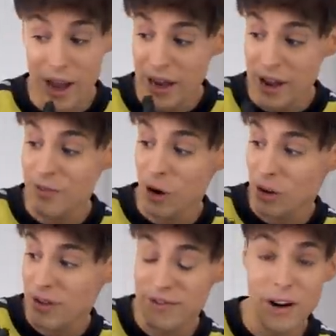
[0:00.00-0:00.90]
And I
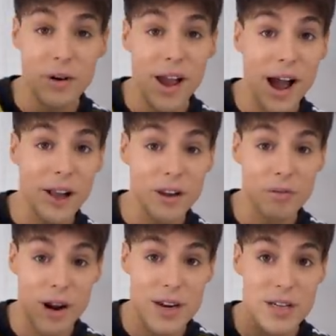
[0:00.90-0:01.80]
found a very highly
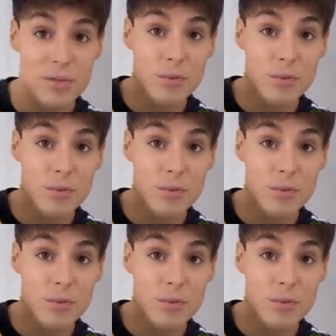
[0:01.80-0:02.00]
rated